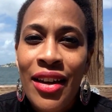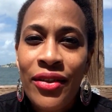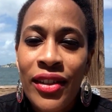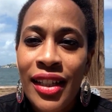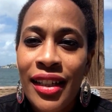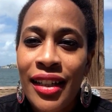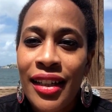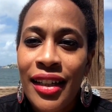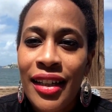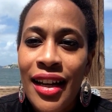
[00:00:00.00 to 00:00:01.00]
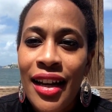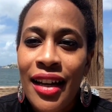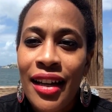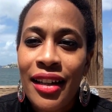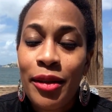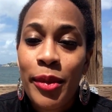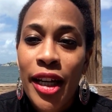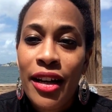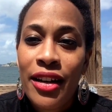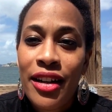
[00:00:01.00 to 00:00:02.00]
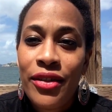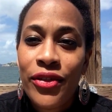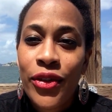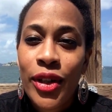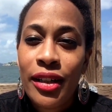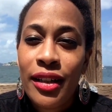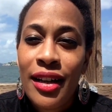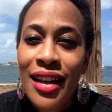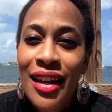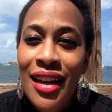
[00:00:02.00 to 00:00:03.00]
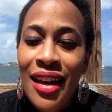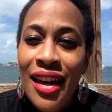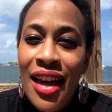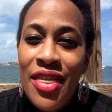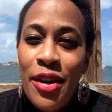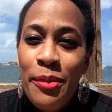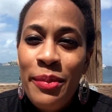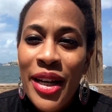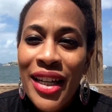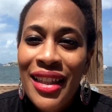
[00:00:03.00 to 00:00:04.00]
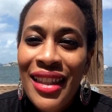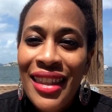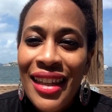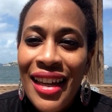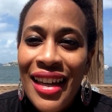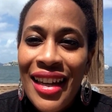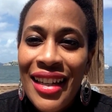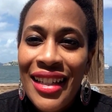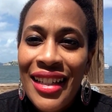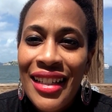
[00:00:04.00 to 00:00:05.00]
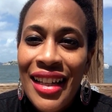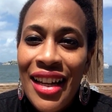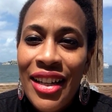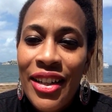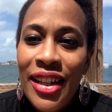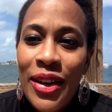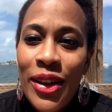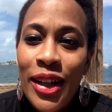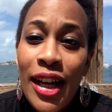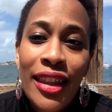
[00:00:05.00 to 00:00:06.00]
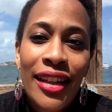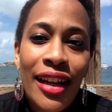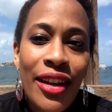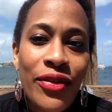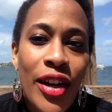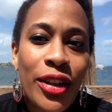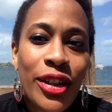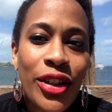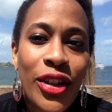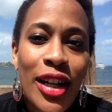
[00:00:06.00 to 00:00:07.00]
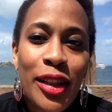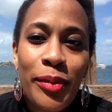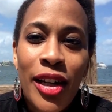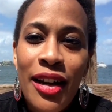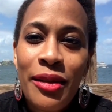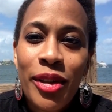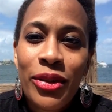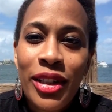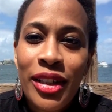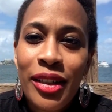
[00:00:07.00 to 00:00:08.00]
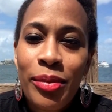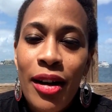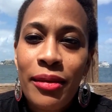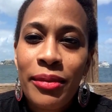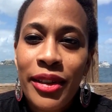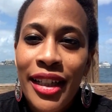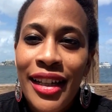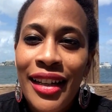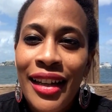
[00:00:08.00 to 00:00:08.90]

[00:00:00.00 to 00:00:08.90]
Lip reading: visiting the Bay Area for the month, and I think I have Alcatraz behind me, which is probably